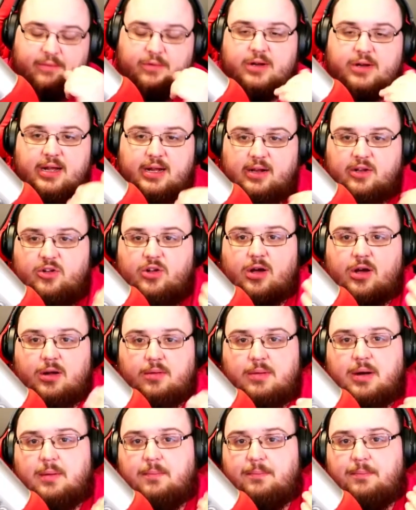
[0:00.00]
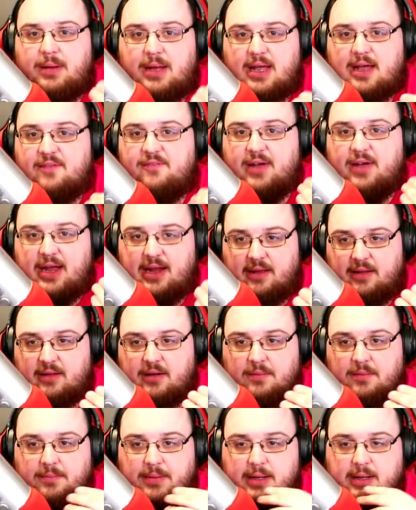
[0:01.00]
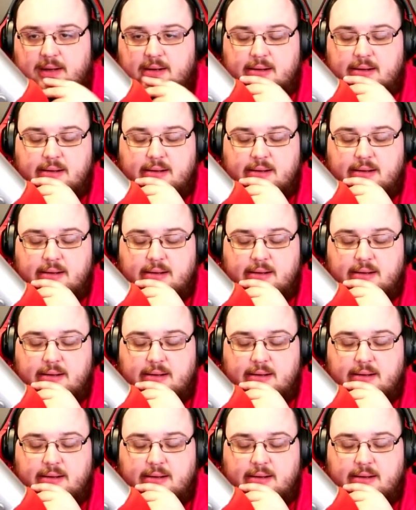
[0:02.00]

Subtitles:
kind of talking about BFA a little bit,